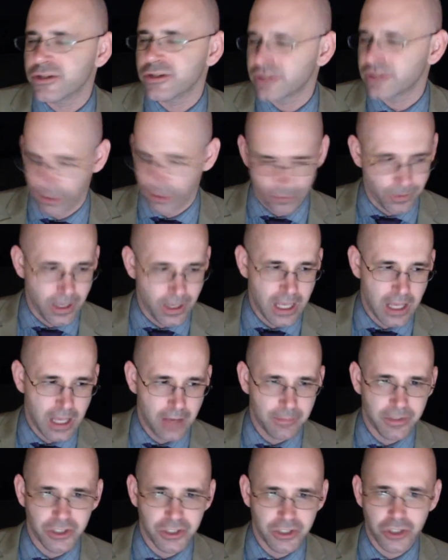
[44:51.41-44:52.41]
So
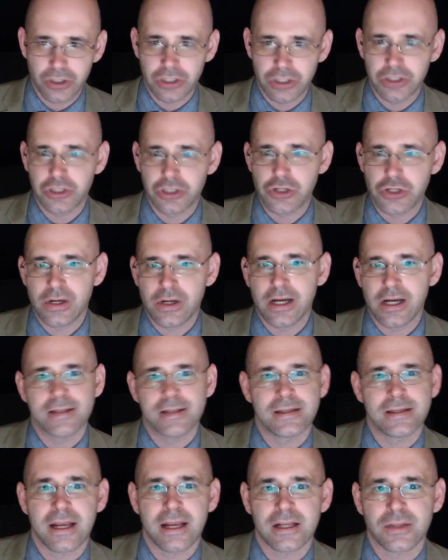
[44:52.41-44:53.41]
be sure to join
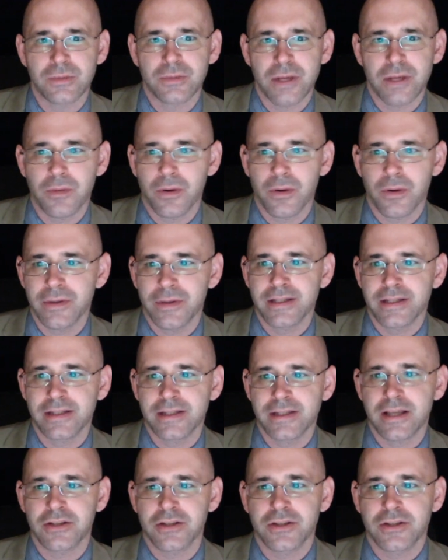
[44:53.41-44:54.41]
us next week where we
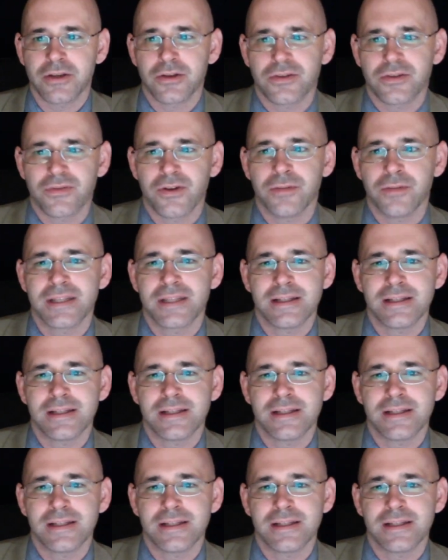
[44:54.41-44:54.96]
discuss those films.